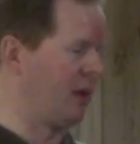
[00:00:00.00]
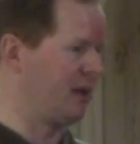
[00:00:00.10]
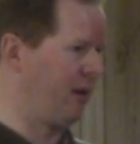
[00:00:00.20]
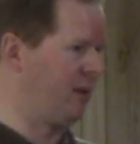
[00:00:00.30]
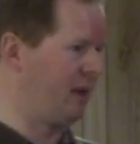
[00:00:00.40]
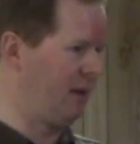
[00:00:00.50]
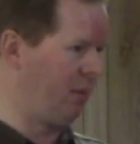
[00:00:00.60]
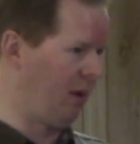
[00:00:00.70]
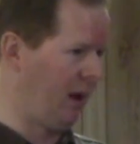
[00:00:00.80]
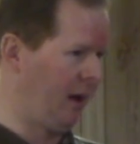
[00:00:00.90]
twenty
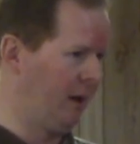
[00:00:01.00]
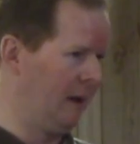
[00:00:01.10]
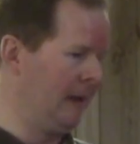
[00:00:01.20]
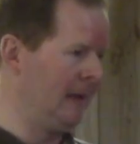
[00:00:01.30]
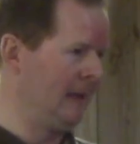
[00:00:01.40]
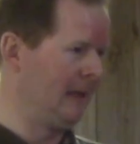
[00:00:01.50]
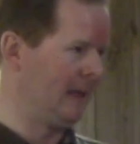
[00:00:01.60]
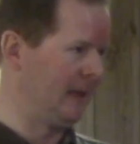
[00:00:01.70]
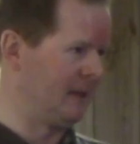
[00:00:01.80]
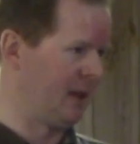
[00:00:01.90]
seventeen plan
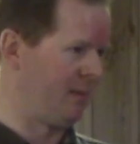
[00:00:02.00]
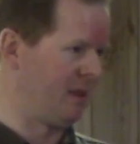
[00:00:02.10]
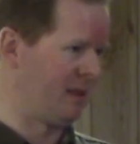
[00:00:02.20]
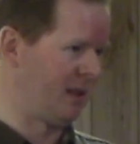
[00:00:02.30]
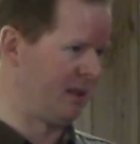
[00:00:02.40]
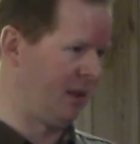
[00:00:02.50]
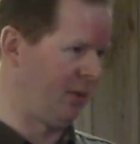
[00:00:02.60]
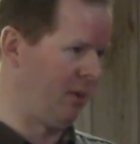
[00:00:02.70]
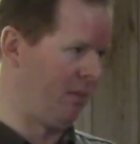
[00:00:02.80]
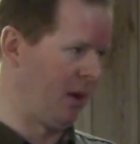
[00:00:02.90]
is up to
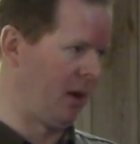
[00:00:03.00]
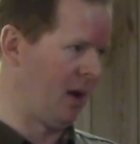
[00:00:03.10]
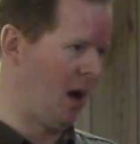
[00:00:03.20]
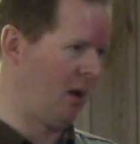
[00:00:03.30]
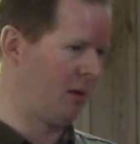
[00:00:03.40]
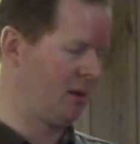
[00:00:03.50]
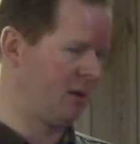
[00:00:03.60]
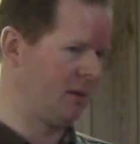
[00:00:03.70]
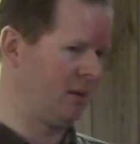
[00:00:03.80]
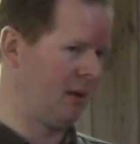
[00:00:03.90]
sixty-three billion
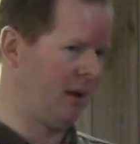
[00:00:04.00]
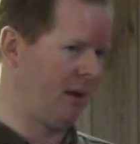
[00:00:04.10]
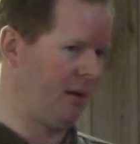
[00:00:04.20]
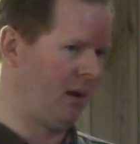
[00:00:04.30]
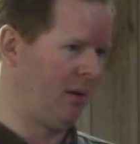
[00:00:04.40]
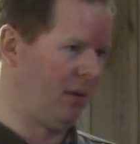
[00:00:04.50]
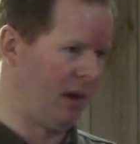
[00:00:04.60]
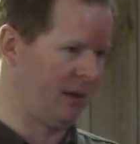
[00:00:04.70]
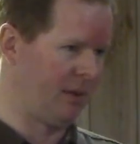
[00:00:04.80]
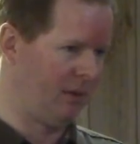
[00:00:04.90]
dollars over the
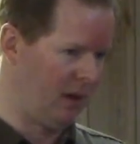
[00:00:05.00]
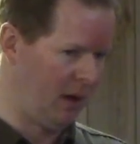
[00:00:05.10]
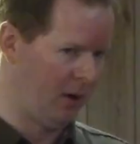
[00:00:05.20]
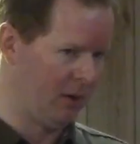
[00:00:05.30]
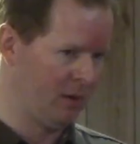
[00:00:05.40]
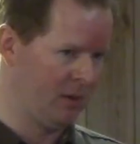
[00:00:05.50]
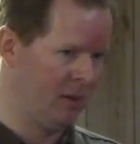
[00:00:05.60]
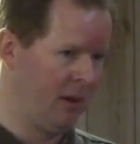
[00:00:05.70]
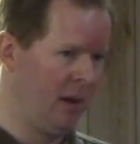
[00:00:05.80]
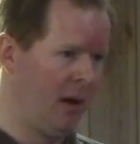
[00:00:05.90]
next fifty
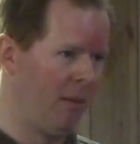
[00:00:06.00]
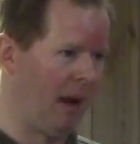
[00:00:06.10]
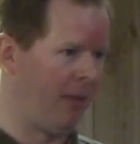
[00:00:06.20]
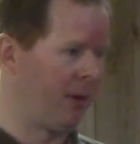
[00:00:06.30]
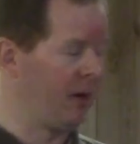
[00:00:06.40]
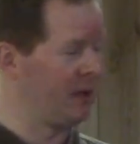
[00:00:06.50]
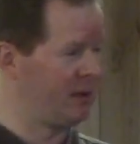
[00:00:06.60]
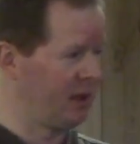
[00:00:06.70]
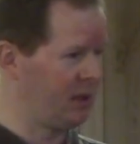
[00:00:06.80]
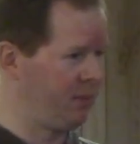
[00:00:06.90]
years. About
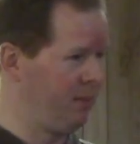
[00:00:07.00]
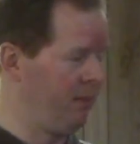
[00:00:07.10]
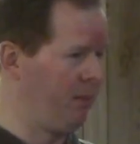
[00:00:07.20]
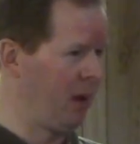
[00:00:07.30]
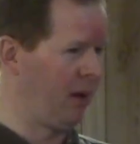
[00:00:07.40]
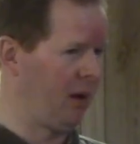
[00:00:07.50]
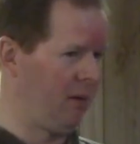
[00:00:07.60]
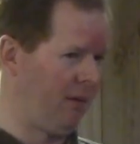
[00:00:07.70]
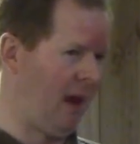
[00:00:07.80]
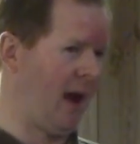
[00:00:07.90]
thirty-six billion
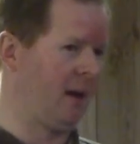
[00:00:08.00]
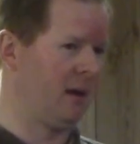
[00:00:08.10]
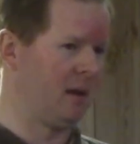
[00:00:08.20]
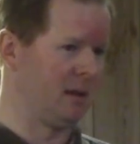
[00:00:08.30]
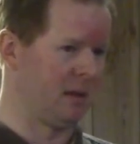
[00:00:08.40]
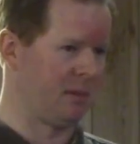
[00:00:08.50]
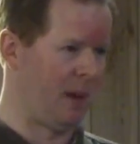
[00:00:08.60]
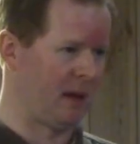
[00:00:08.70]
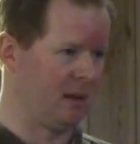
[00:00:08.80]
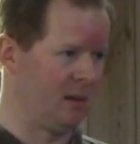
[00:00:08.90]
dollars of that is
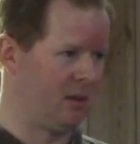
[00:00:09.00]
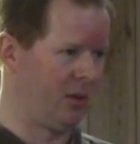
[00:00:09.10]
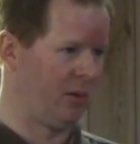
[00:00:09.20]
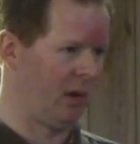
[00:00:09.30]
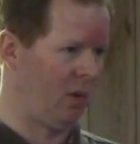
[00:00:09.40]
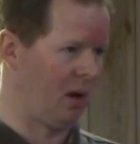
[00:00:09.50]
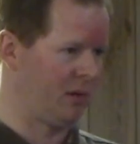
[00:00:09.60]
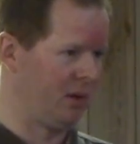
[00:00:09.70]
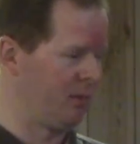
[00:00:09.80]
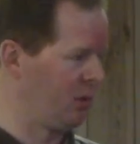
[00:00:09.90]
expected to require
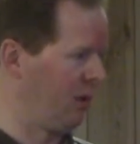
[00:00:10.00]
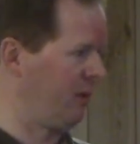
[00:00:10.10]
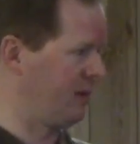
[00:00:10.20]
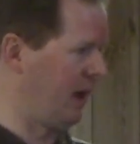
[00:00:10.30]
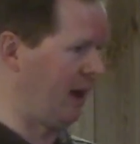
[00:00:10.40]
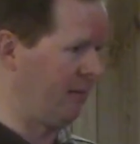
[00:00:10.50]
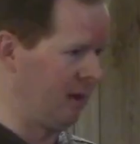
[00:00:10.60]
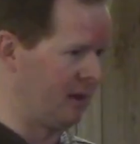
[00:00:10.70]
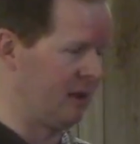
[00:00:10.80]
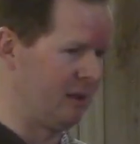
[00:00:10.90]
some sort of
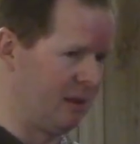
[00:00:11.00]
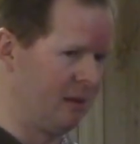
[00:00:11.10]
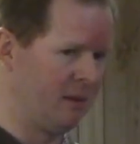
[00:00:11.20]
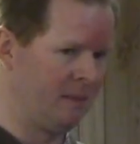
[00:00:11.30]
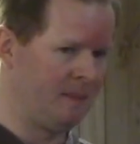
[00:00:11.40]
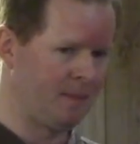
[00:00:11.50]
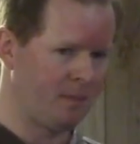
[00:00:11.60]
state assistance.